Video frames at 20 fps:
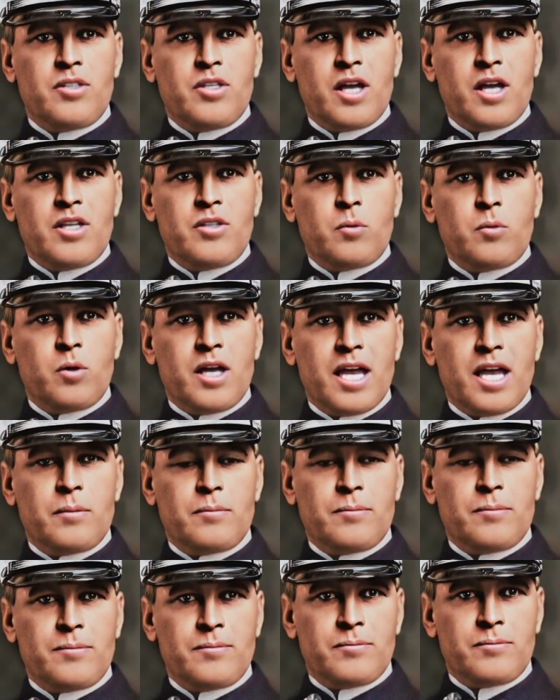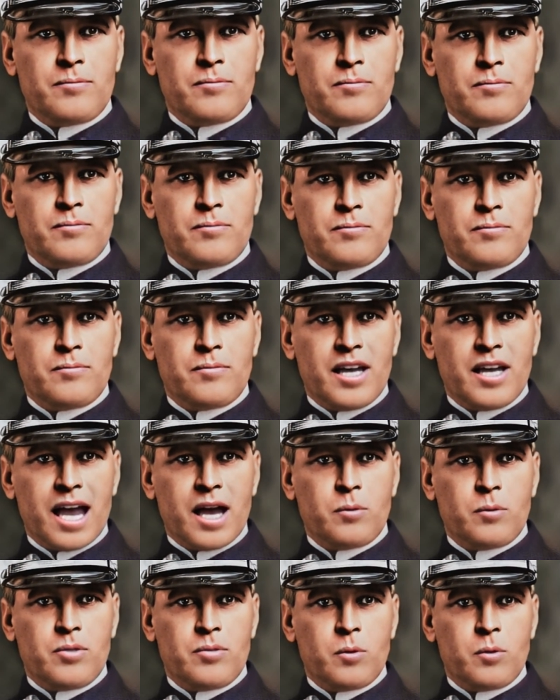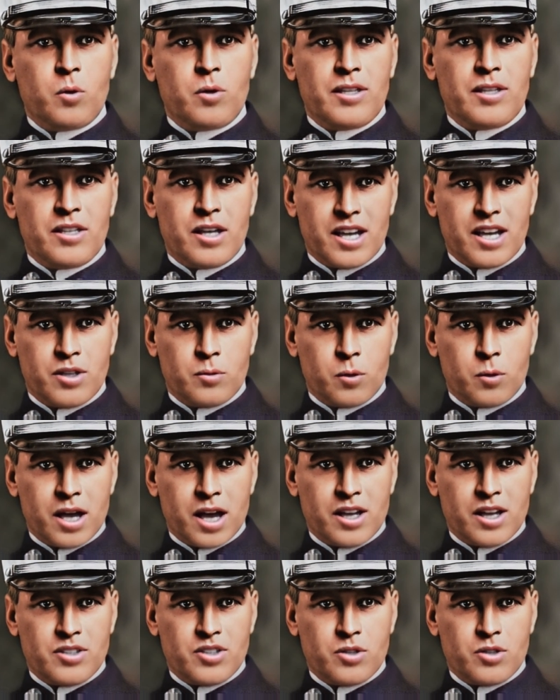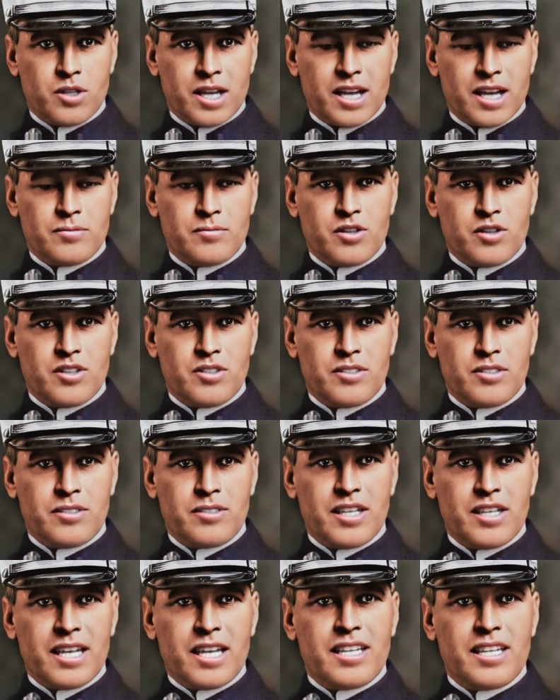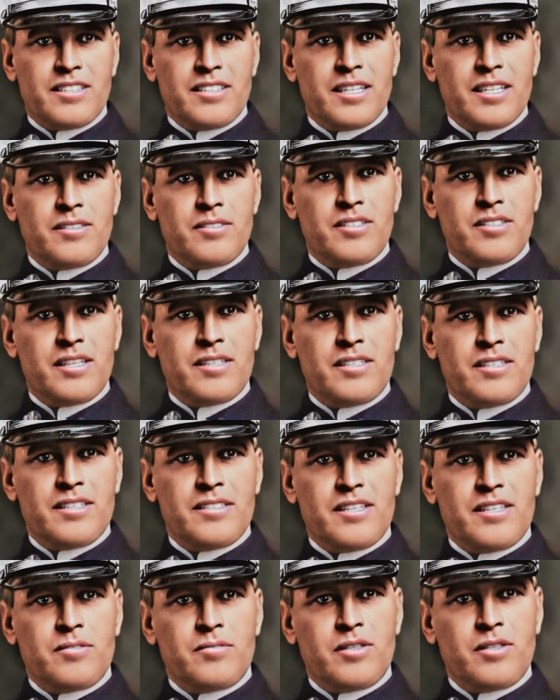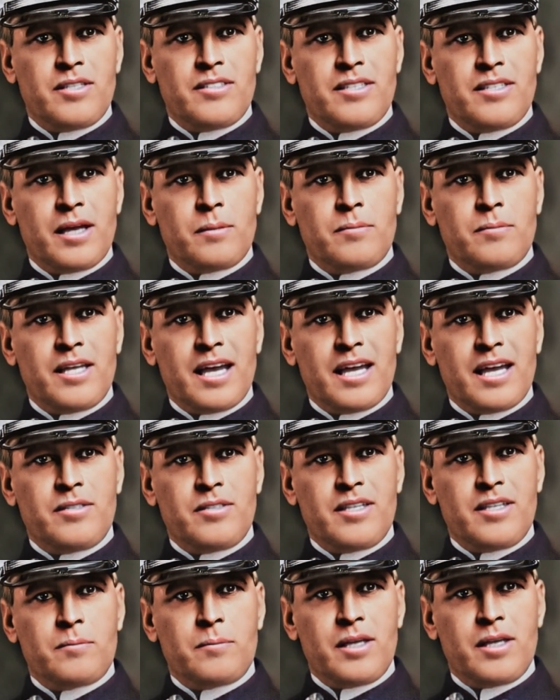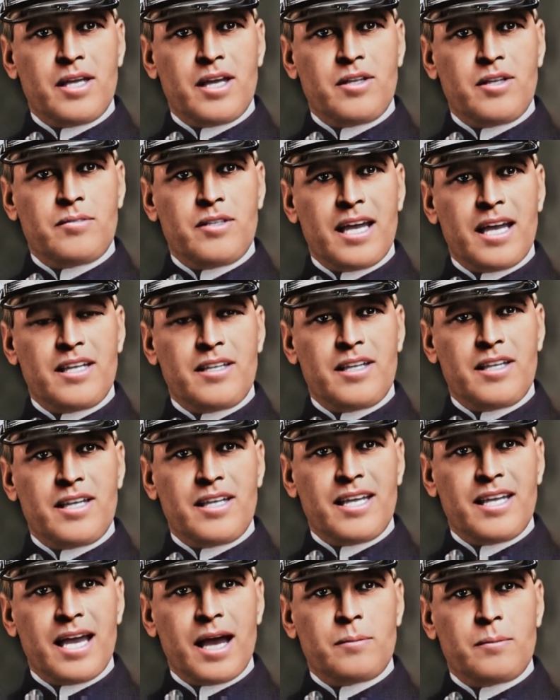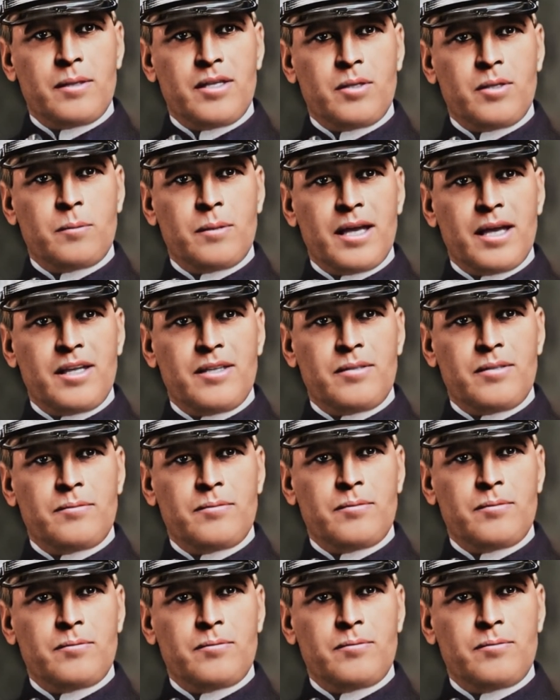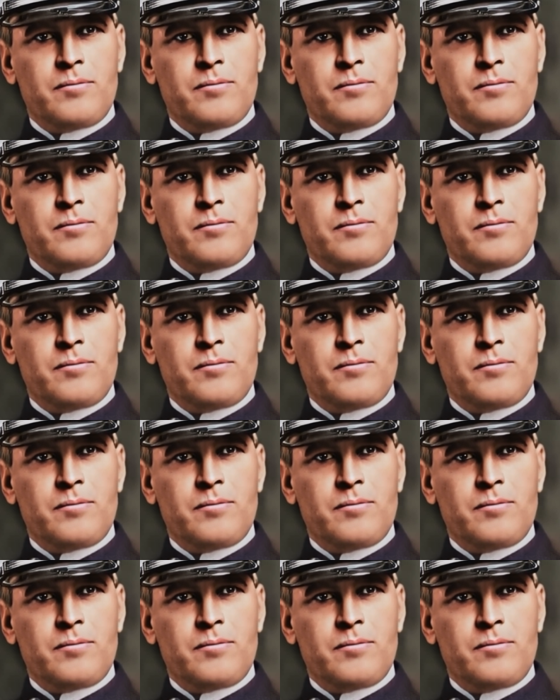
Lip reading: I'm John Graham. I was born in Ottawa on July 1, 1867, the same day the Dominion of Canada came into being.